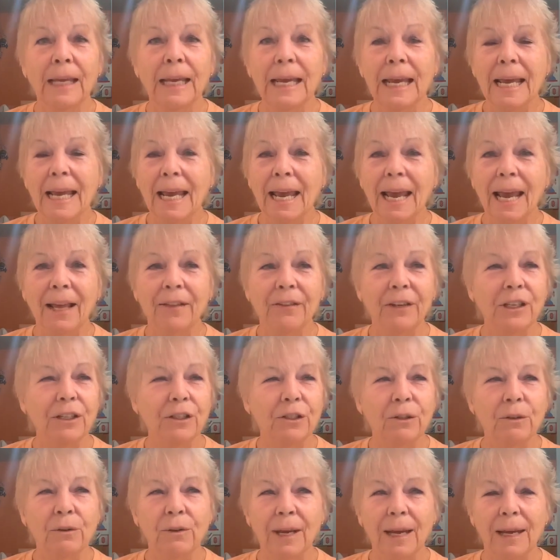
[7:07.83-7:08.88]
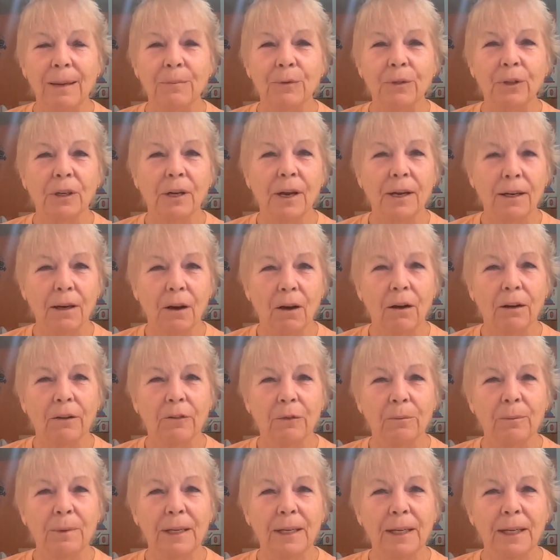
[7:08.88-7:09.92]
And these new names are kind of hard
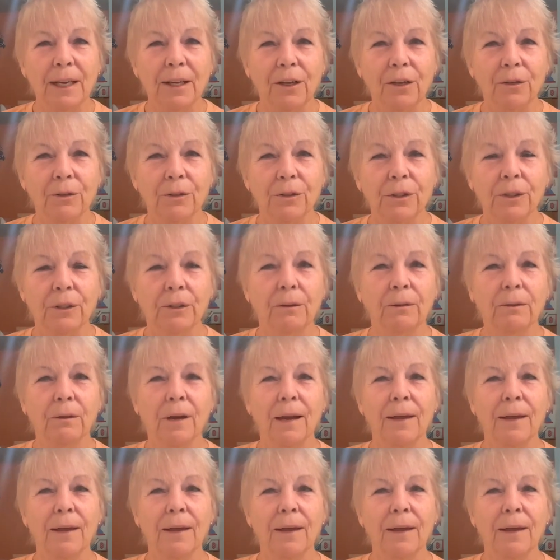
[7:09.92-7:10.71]
for me to get used to.